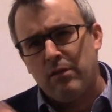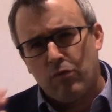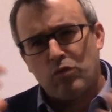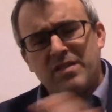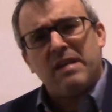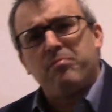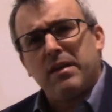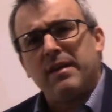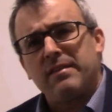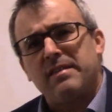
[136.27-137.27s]
which was not
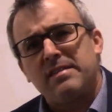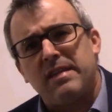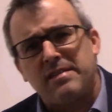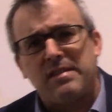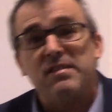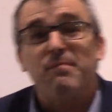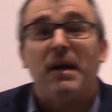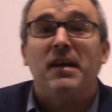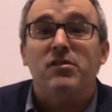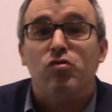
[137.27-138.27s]
planned to discuss in
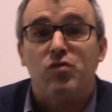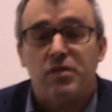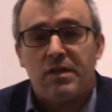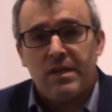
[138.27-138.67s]
spine issues.